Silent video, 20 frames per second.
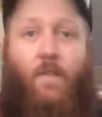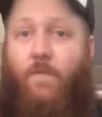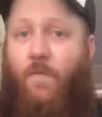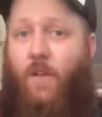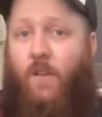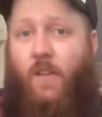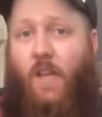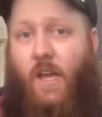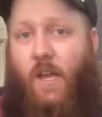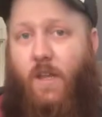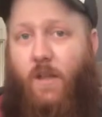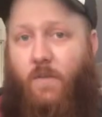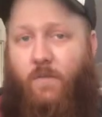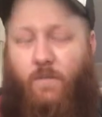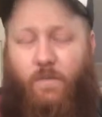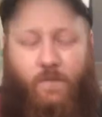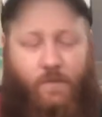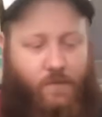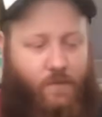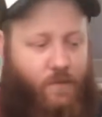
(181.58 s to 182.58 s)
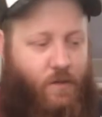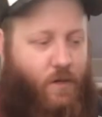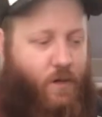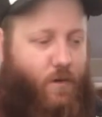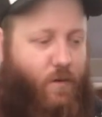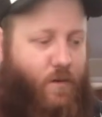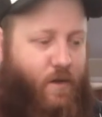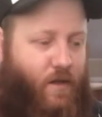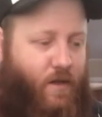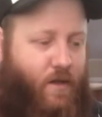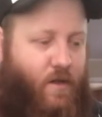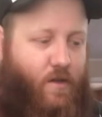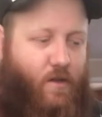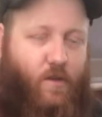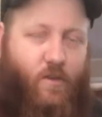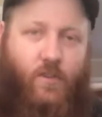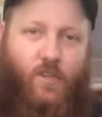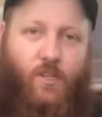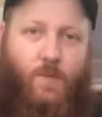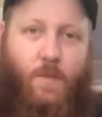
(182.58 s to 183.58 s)
I feel like. You know, it
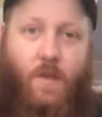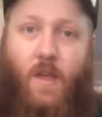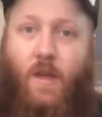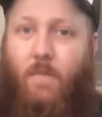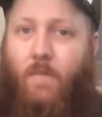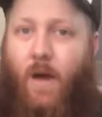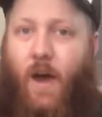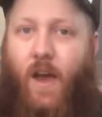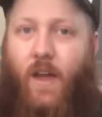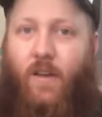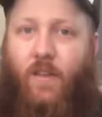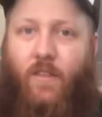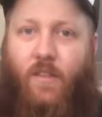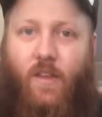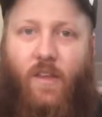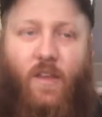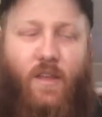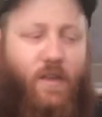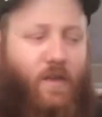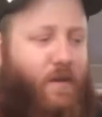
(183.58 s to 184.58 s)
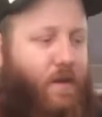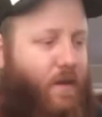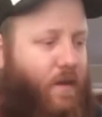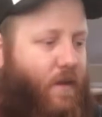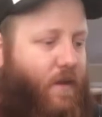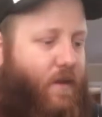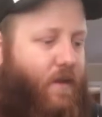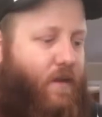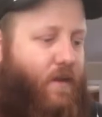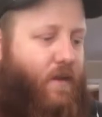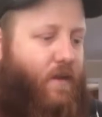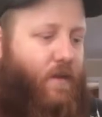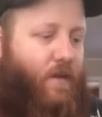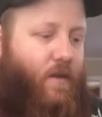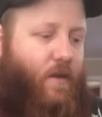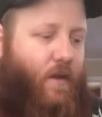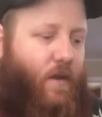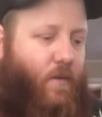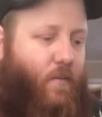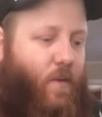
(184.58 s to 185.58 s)
could just be a mind thing
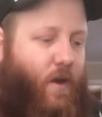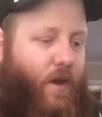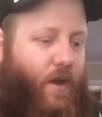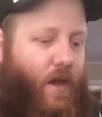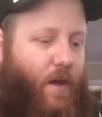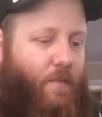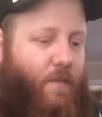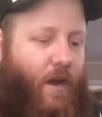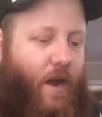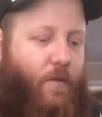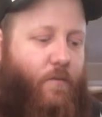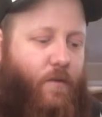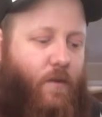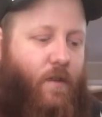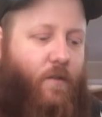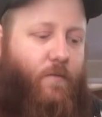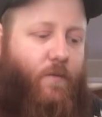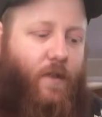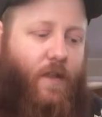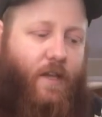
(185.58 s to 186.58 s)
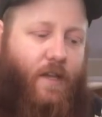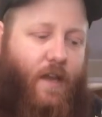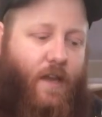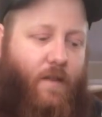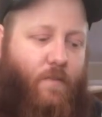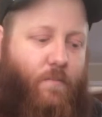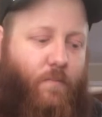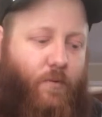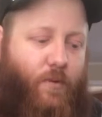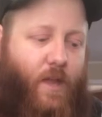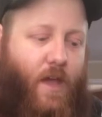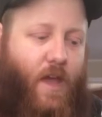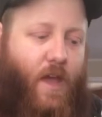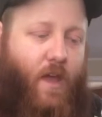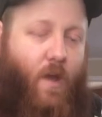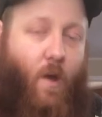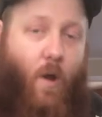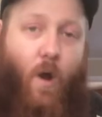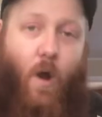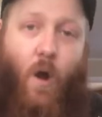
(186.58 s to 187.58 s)
and whatnot, but I really feel like I can
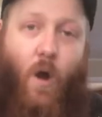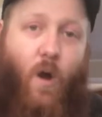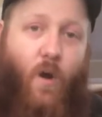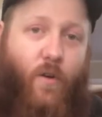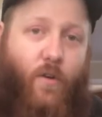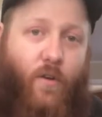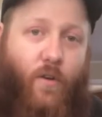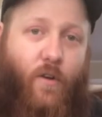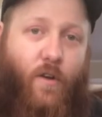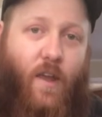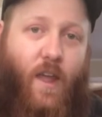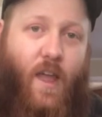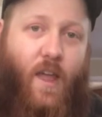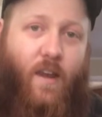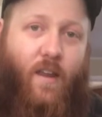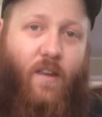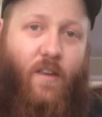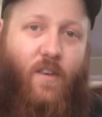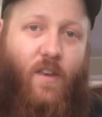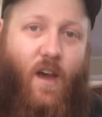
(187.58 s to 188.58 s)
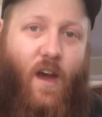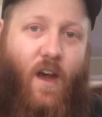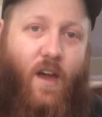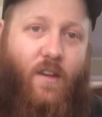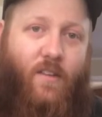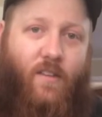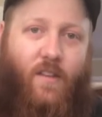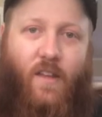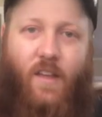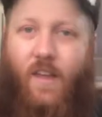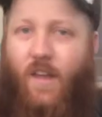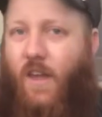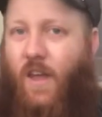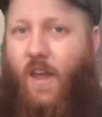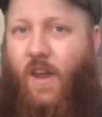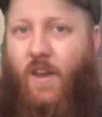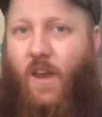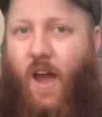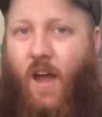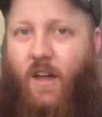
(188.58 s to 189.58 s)
play harder and it not
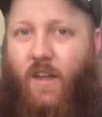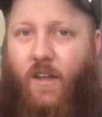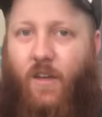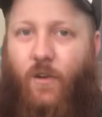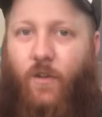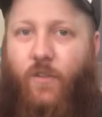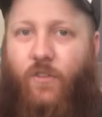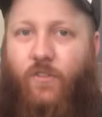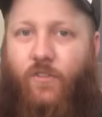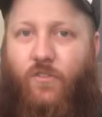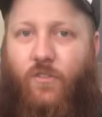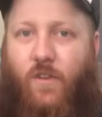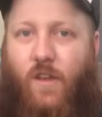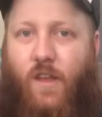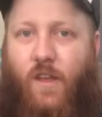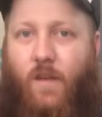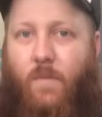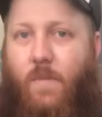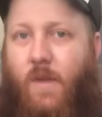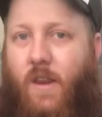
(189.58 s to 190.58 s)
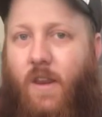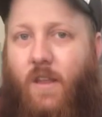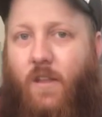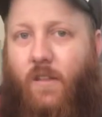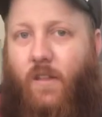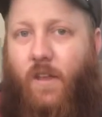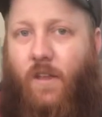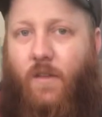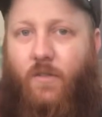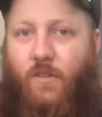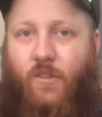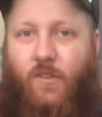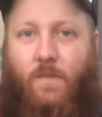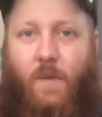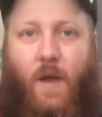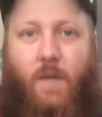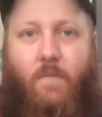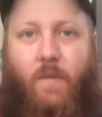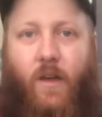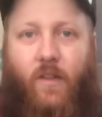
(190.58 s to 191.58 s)
kill the string immediately just
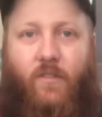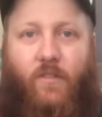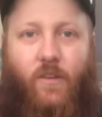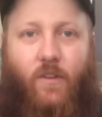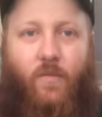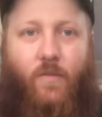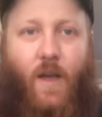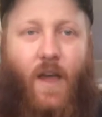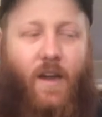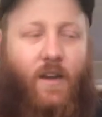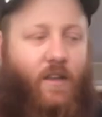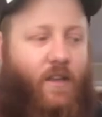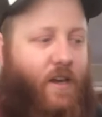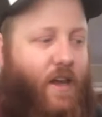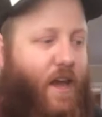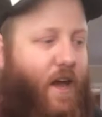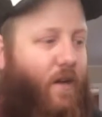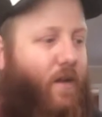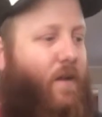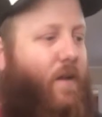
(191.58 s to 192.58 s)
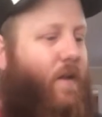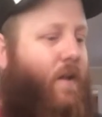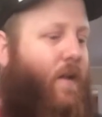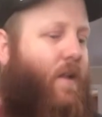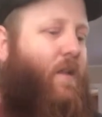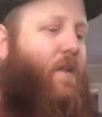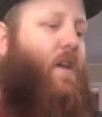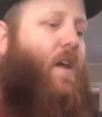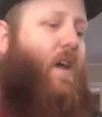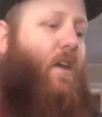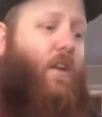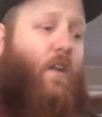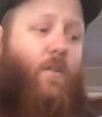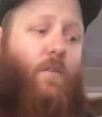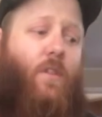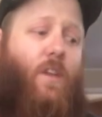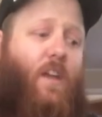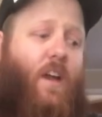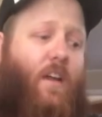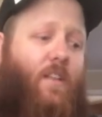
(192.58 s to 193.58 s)
by buzzing and rattling out.
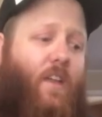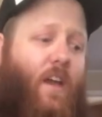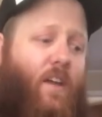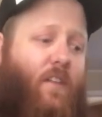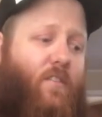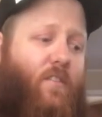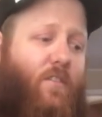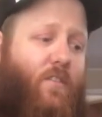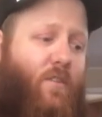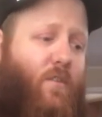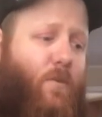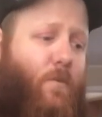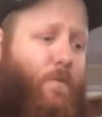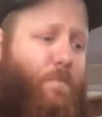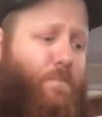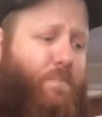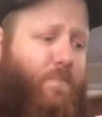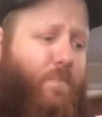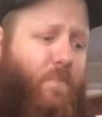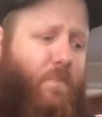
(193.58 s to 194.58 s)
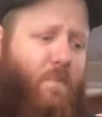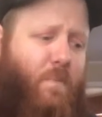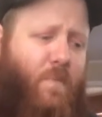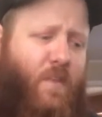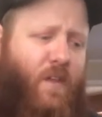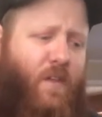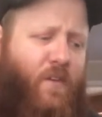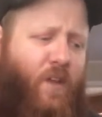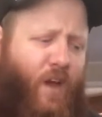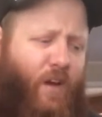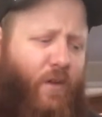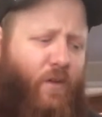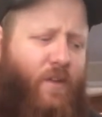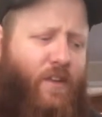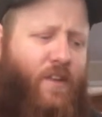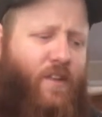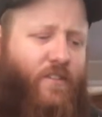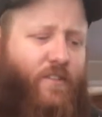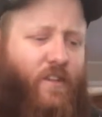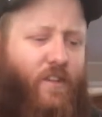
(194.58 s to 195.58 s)
Another thing I like too, not
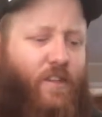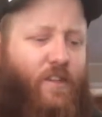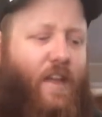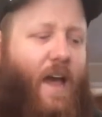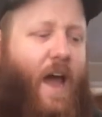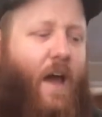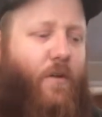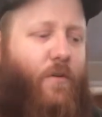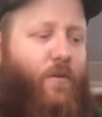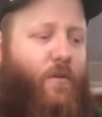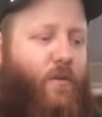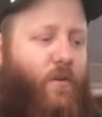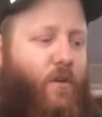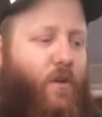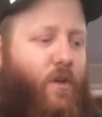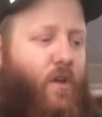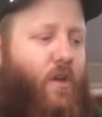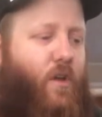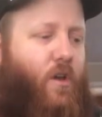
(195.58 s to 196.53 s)
only is it louder